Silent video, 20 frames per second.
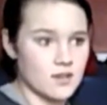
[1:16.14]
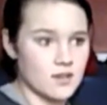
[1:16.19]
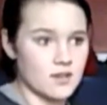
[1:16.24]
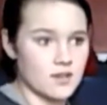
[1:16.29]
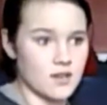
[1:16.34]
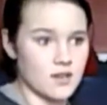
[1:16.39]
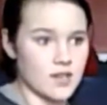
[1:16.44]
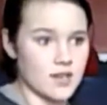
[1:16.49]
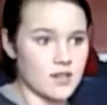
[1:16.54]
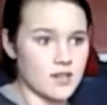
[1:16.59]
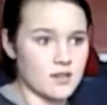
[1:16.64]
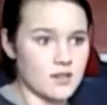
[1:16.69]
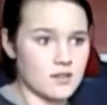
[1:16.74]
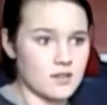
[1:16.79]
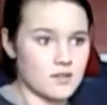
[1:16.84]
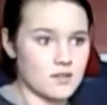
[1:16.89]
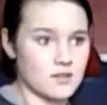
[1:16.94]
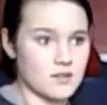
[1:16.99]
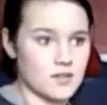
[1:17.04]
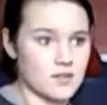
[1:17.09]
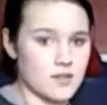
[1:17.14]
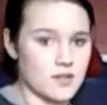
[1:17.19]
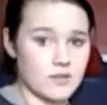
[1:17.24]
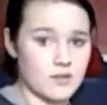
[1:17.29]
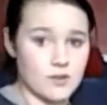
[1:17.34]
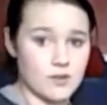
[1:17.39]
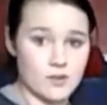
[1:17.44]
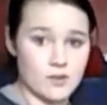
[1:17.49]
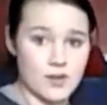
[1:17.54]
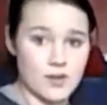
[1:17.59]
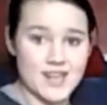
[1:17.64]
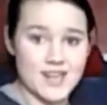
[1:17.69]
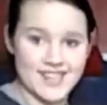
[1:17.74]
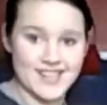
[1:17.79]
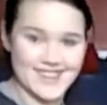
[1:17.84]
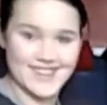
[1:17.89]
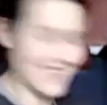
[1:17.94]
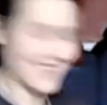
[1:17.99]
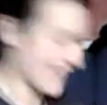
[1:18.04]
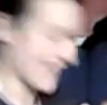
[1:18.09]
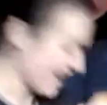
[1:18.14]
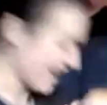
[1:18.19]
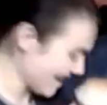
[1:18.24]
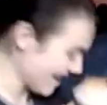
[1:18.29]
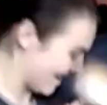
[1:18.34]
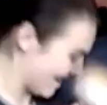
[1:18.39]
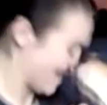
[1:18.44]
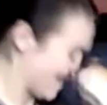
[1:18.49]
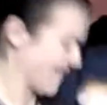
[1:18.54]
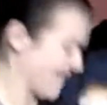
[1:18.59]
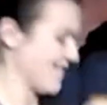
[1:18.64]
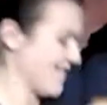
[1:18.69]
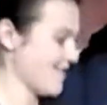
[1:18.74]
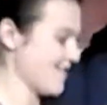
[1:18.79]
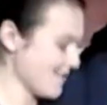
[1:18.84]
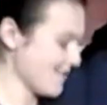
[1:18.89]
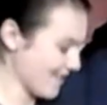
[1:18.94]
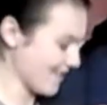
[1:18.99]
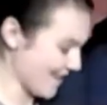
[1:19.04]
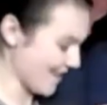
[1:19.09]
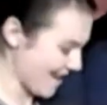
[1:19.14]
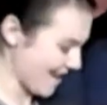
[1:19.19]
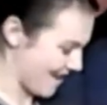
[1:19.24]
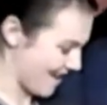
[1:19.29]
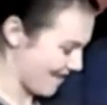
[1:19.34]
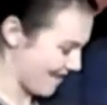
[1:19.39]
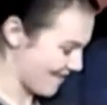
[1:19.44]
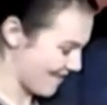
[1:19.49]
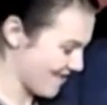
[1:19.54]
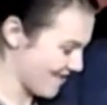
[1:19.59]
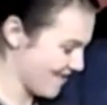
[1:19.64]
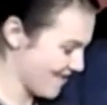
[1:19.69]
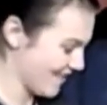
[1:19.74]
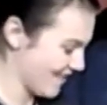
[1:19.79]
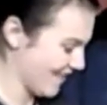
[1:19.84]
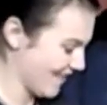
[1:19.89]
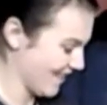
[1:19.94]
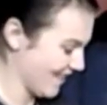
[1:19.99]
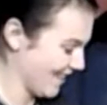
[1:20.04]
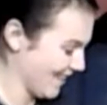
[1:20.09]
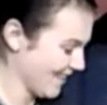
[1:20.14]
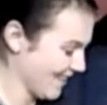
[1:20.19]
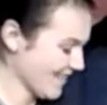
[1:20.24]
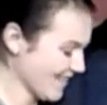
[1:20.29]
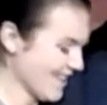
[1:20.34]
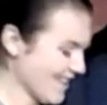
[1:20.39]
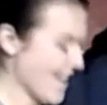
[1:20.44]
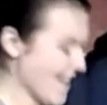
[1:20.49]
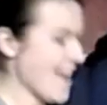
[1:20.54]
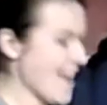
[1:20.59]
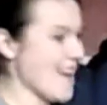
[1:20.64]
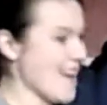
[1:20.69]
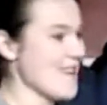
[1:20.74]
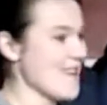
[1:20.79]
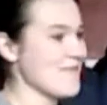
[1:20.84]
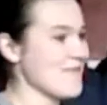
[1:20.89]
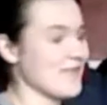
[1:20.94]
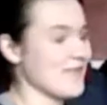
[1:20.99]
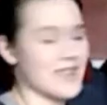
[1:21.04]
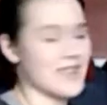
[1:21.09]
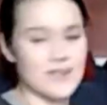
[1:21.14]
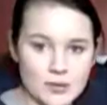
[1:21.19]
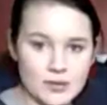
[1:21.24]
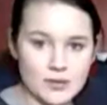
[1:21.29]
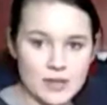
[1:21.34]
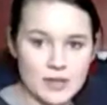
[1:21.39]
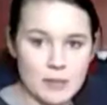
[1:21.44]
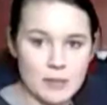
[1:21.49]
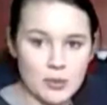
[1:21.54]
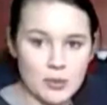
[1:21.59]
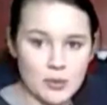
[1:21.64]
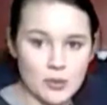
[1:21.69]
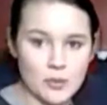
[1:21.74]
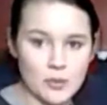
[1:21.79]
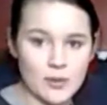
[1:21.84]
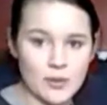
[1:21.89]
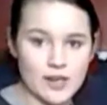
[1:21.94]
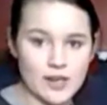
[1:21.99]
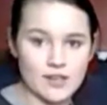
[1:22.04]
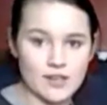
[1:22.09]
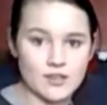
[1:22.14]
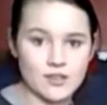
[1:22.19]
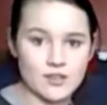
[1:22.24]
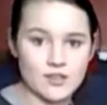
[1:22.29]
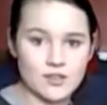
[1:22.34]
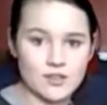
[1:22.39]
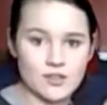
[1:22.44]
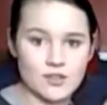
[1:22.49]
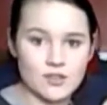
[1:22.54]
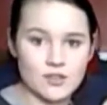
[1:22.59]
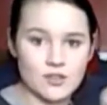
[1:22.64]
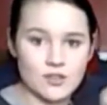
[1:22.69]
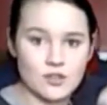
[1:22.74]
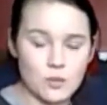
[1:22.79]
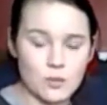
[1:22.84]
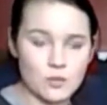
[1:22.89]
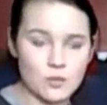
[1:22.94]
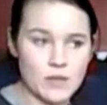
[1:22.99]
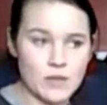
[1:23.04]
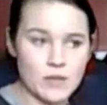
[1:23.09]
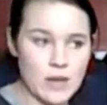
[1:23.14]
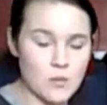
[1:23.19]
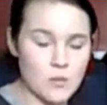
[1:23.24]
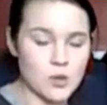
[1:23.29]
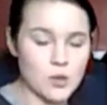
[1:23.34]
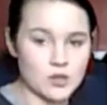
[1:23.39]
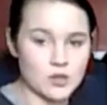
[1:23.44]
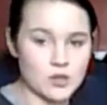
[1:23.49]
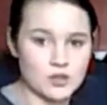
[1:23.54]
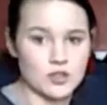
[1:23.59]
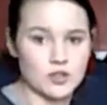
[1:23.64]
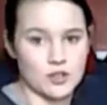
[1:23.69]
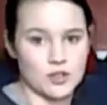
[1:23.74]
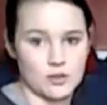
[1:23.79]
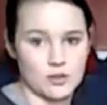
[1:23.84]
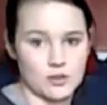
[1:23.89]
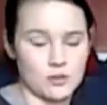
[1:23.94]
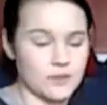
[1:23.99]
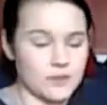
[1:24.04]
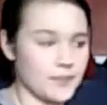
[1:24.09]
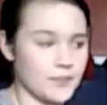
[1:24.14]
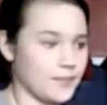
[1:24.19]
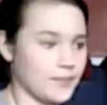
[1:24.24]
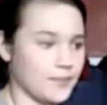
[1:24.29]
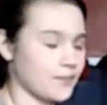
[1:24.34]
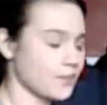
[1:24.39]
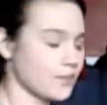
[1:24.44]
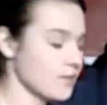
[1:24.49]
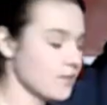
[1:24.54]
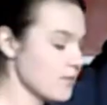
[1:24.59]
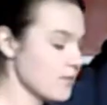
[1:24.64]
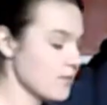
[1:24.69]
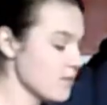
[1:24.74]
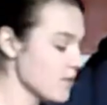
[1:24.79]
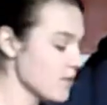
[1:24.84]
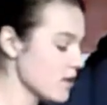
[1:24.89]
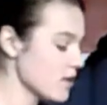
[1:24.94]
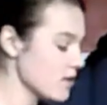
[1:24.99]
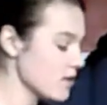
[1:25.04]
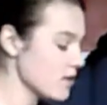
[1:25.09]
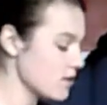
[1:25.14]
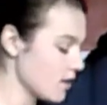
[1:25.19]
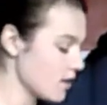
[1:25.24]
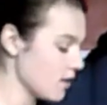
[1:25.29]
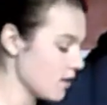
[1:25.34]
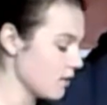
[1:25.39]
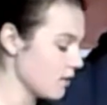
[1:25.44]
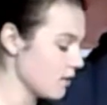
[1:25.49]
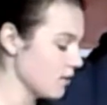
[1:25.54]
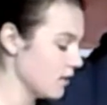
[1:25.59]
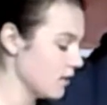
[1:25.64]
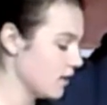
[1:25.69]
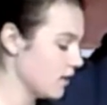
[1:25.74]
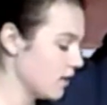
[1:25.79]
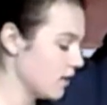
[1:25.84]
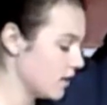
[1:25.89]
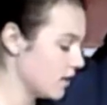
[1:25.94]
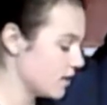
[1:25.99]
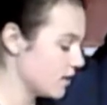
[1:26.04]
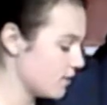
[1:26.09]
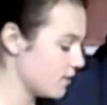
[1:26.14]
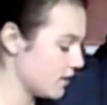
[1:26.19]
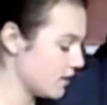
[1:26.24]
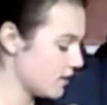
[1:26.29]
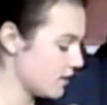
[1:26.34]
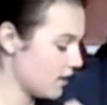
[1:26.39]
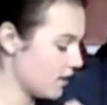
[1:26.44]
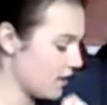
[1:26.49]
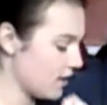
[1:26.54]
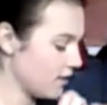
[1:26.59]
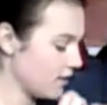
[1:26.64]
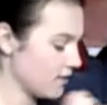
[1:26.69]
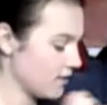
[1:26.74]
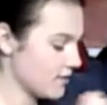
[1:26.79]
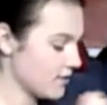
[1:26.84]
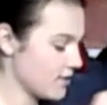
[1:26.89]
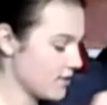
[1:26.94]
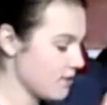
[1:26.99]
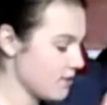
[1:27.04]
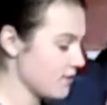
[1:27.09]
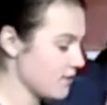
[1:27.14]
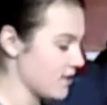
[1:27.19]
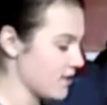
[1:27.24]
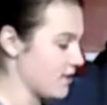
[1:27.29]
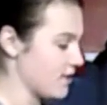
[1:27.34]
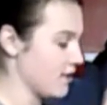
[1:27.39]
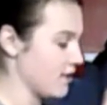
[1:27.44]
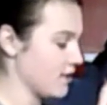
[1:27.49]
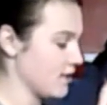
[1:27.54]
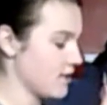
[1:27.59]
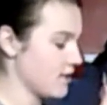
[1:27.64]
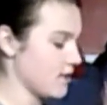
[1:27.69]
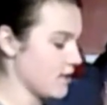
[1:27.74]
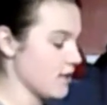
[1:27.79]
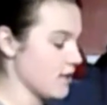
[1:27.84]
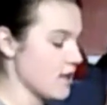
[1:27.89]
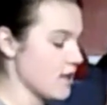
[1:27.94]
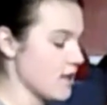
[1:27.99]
like give you thank you, good girl. They want their paw when they want to. So should we start? You want to start, don't you?